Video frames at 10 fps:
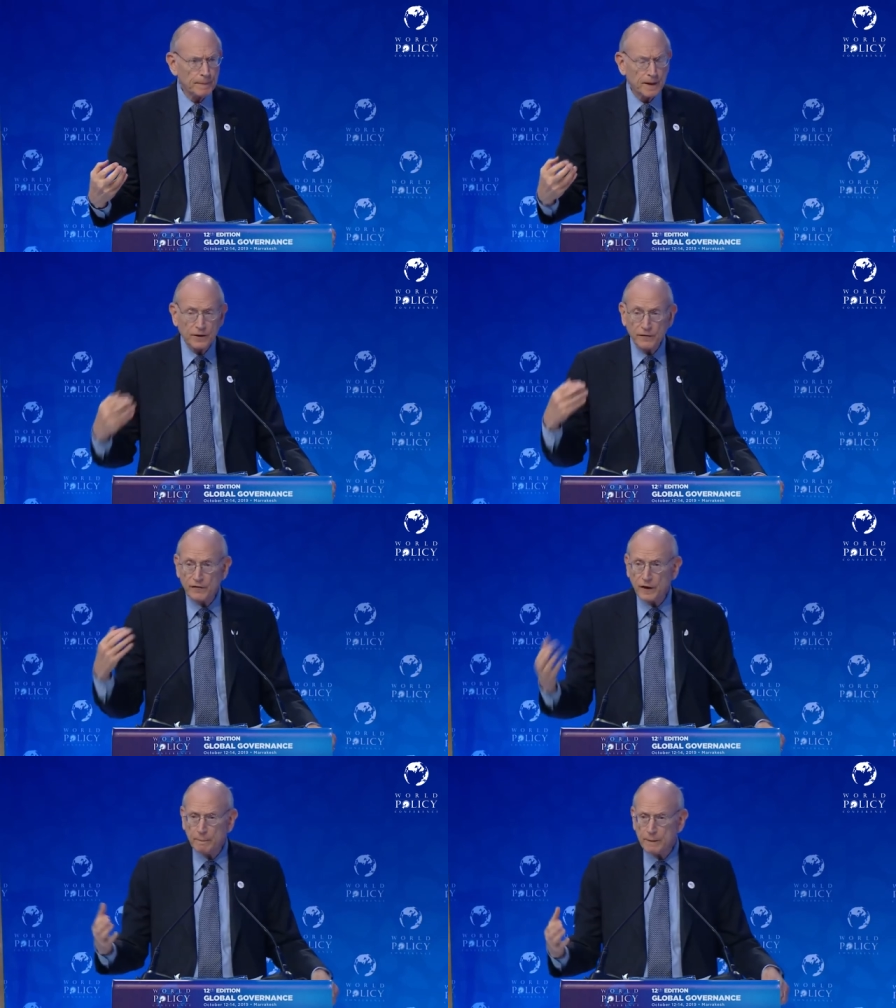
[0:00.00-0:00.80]
The
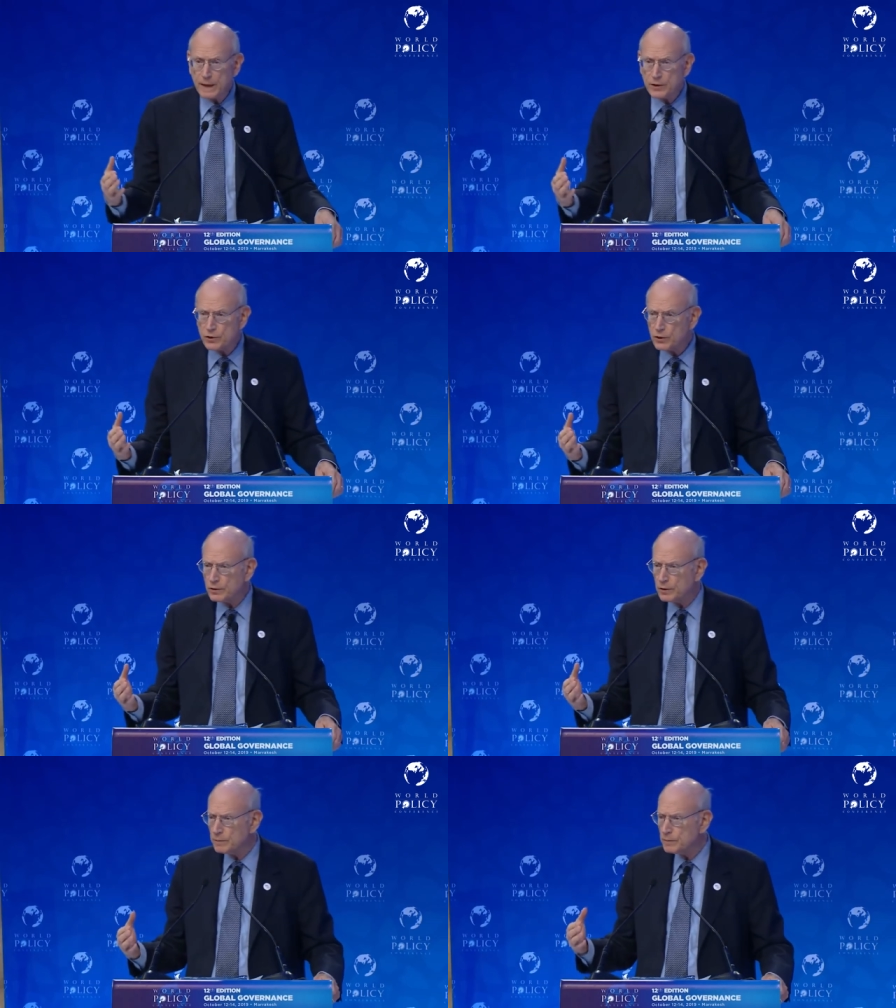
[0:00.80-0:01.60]
Philippines took
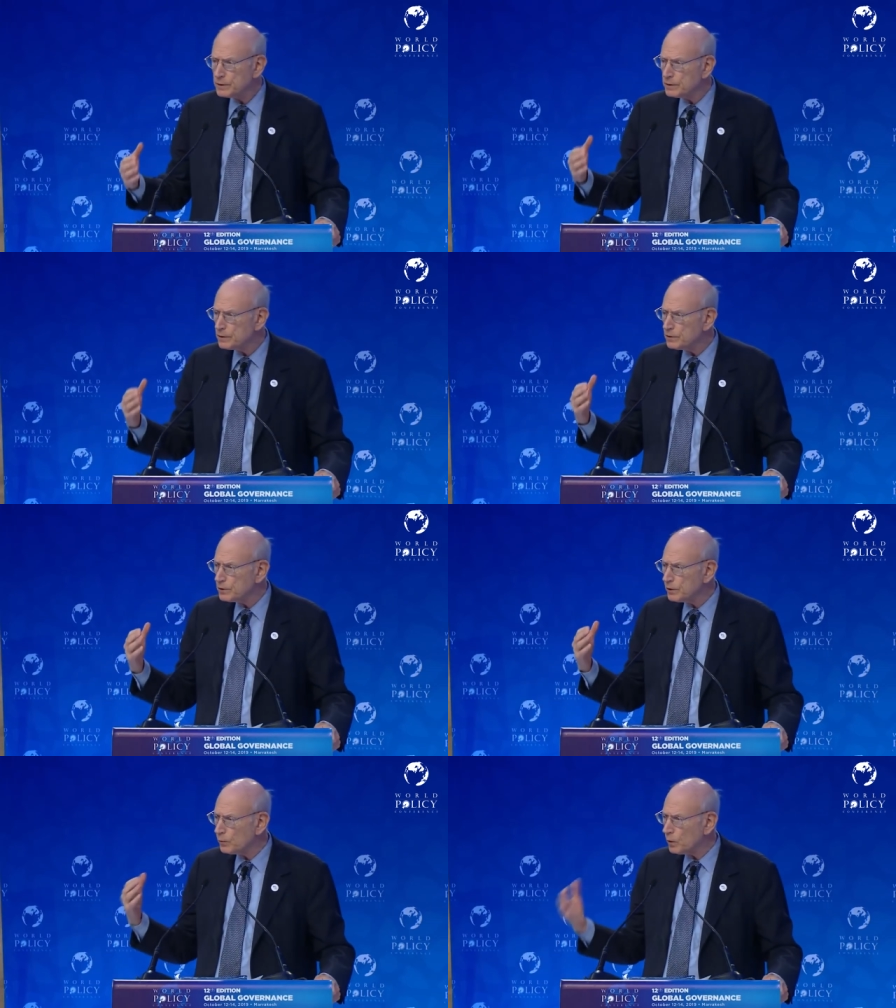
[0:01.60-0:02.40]
them to
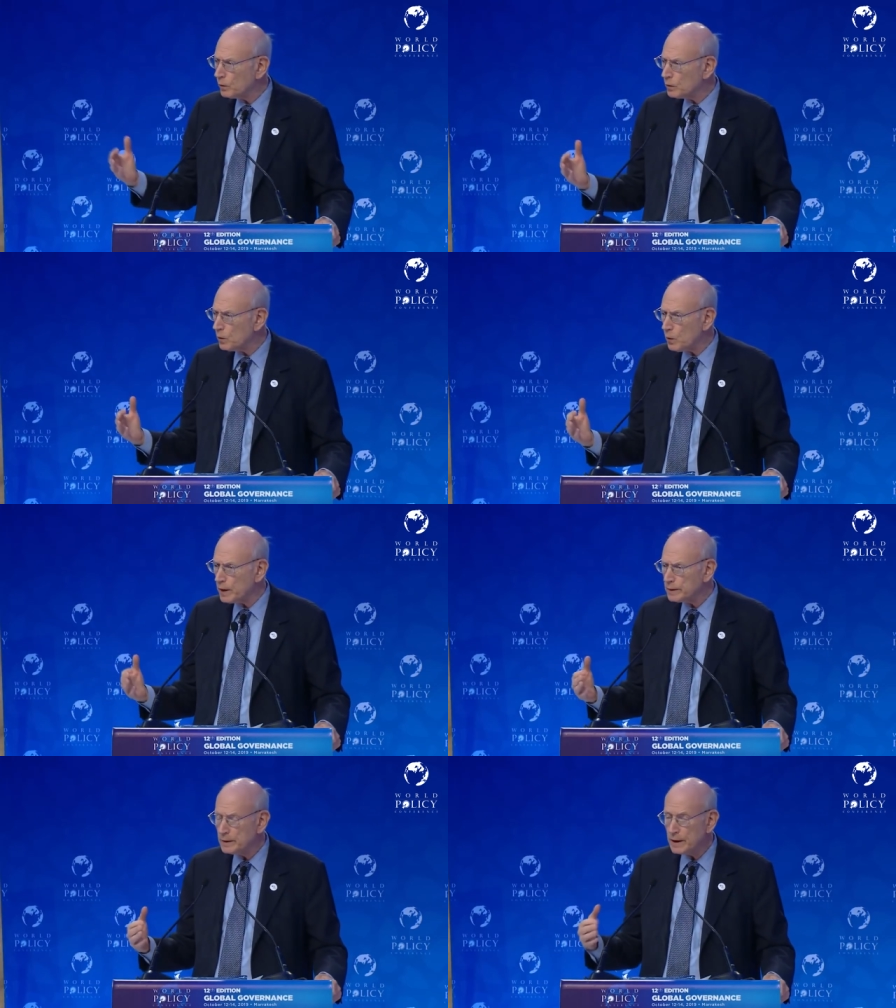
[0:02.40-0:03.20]
the world
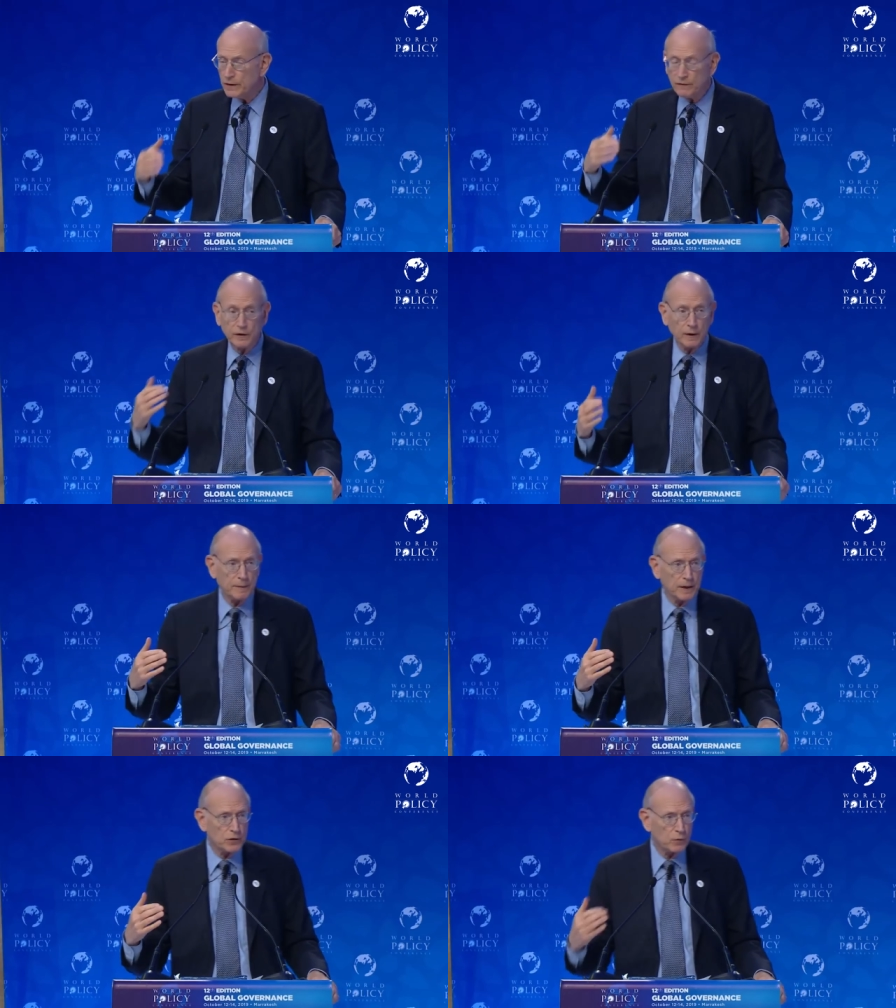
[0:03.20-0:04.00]
court. The
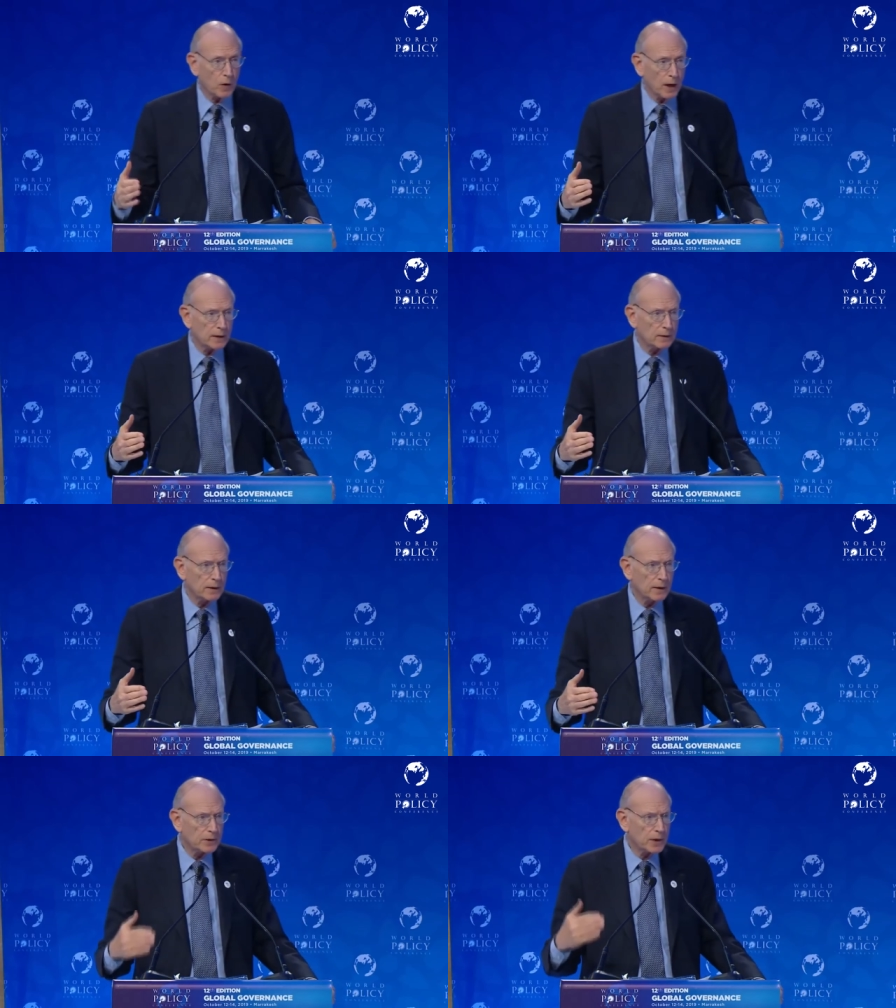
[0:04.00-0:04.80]
Philippines won.
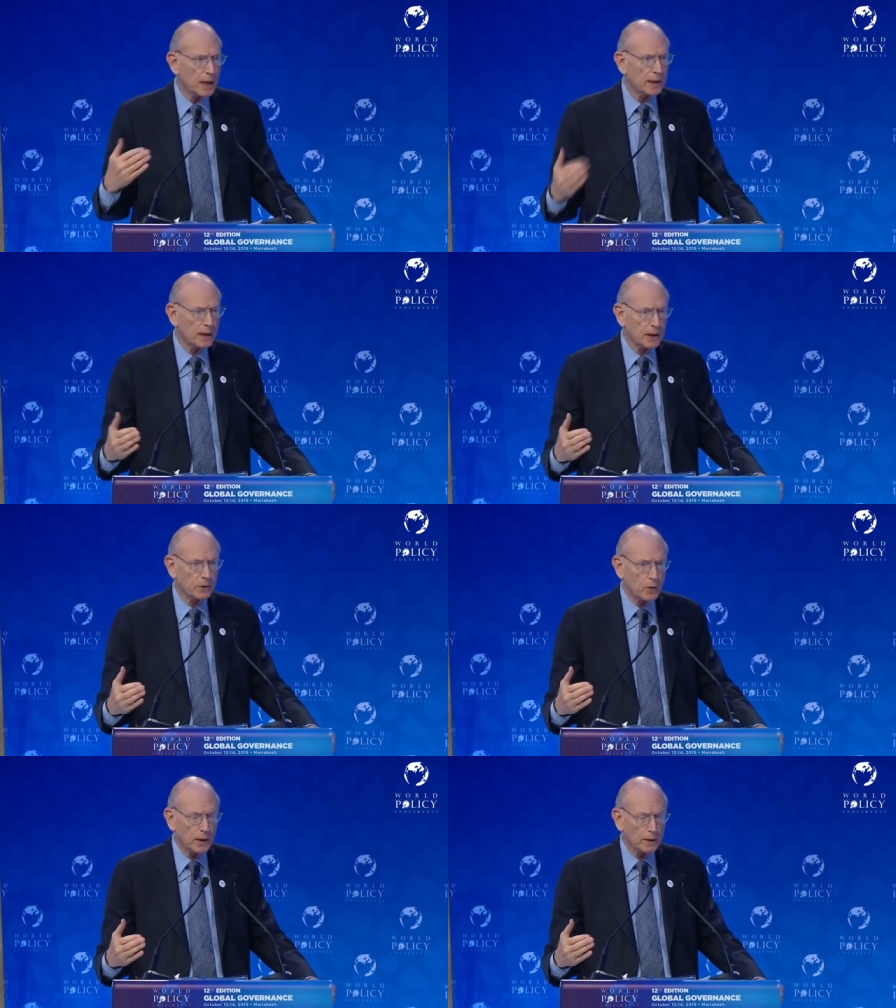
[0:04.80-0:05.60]
China
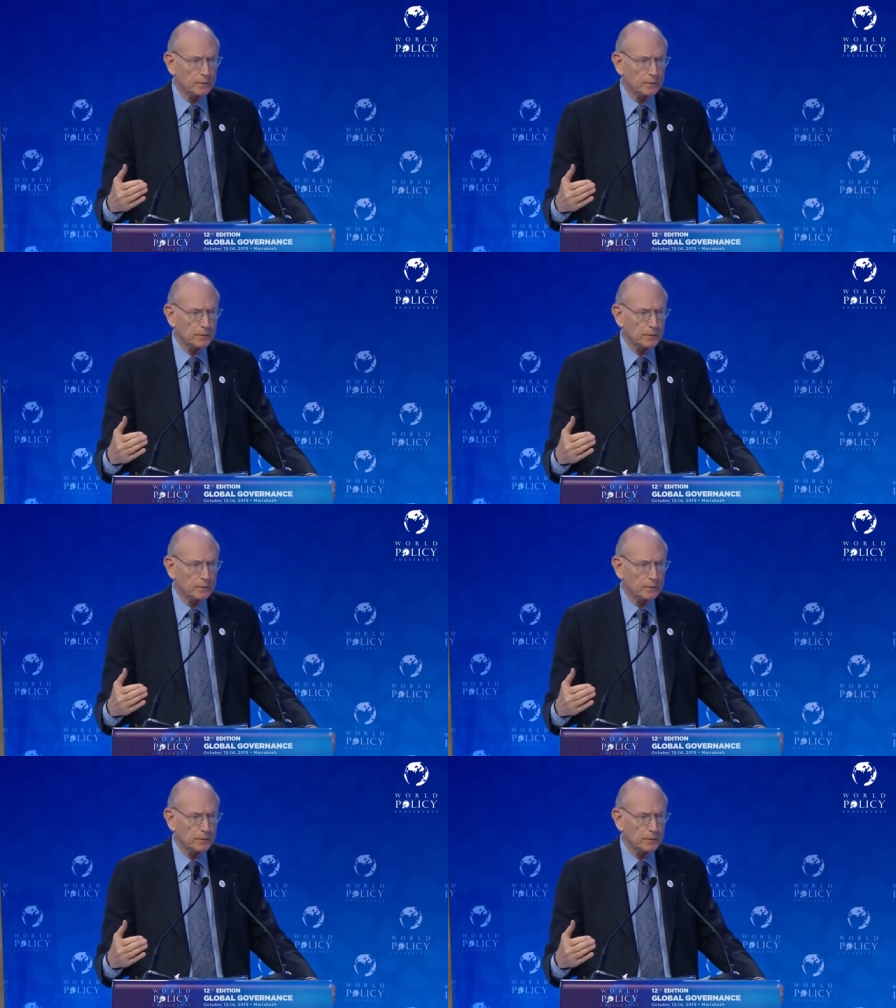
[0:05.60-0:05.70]
ignored it.